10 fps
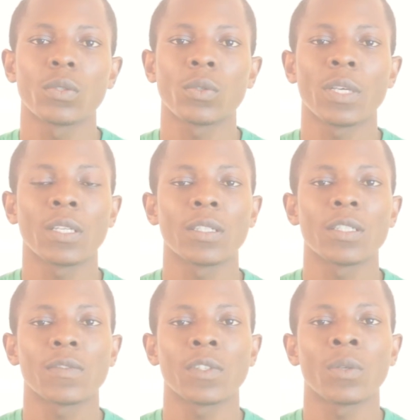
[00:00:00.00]
So in
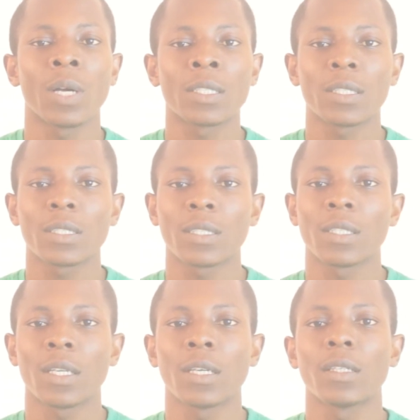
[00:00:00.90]
this video, as I
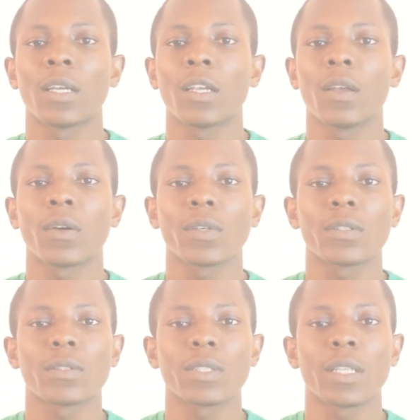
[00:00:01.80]
said earlier, you are
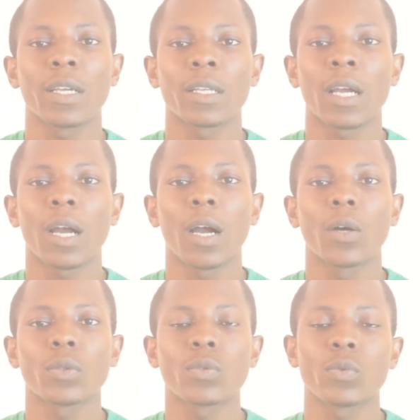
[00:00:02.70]
going to learn
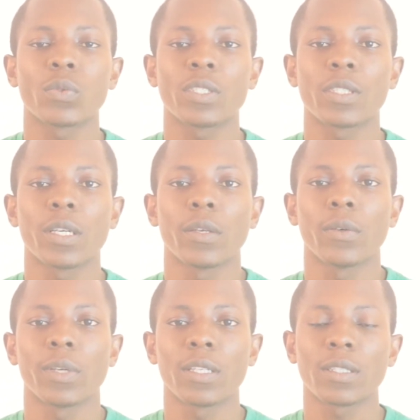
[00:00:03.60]
how to
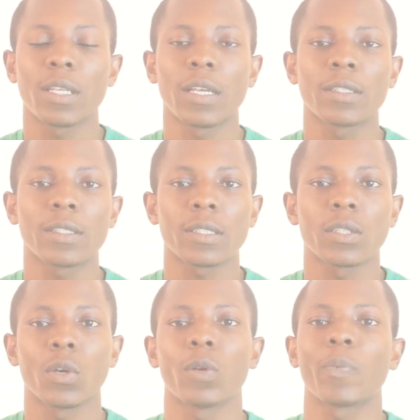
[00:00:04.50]
generate a
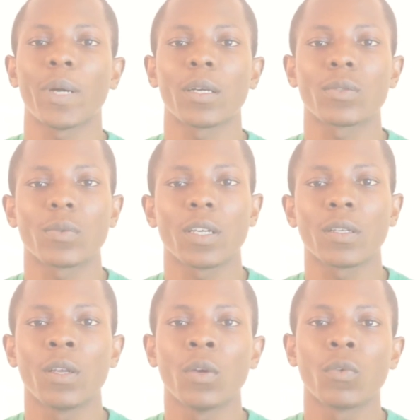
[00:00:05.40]
secured
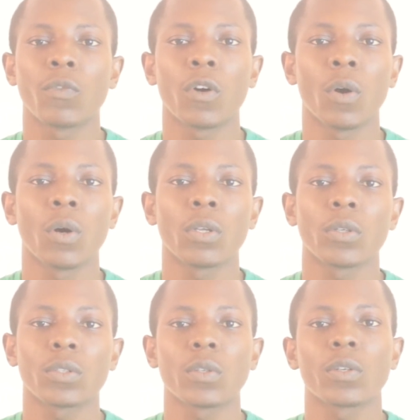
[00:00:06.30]
password for all
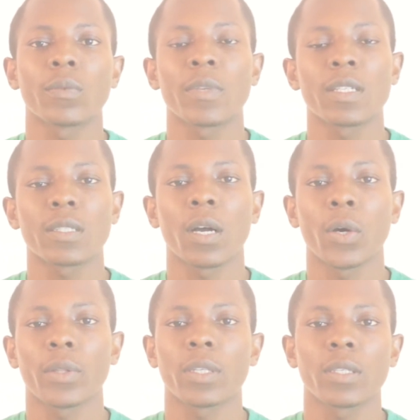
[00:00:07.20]
your documents
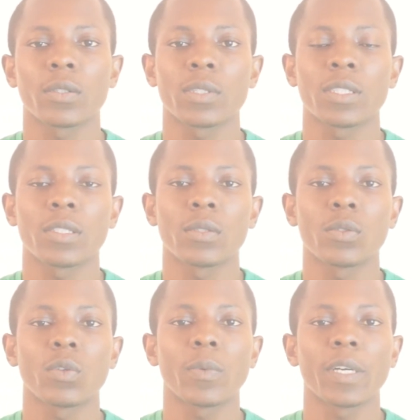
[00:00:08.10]
out there so that
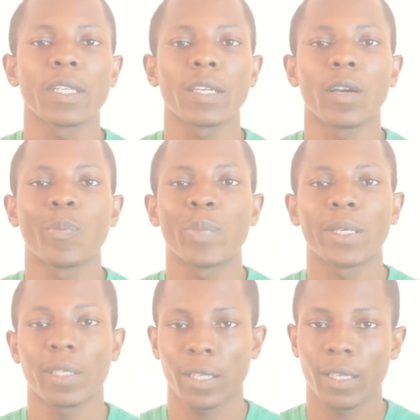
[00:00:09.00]
nobody can
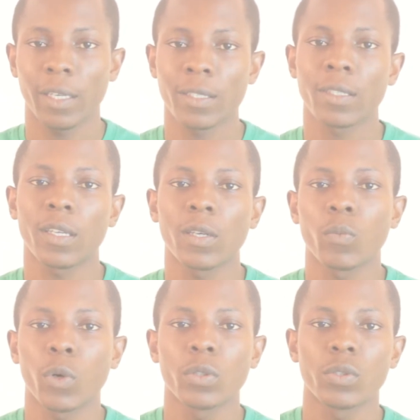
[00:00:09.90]
play the guess
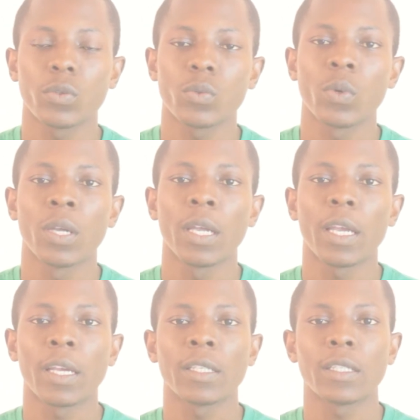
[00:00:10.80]
game on you
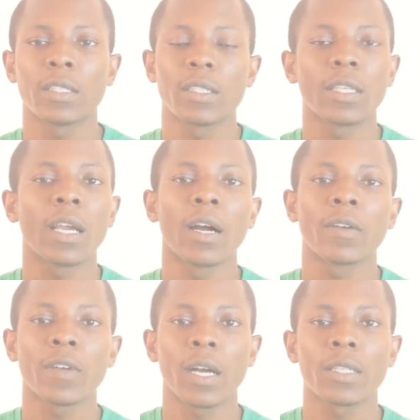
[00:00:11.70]
and easily
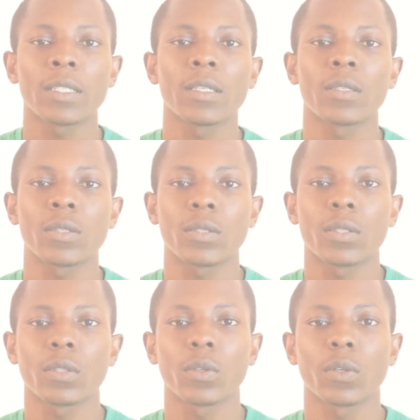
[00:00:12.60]
have access to
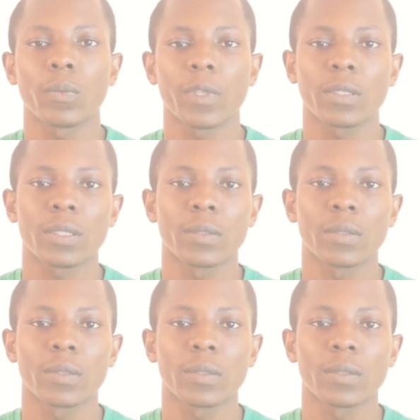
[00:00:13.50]
your document.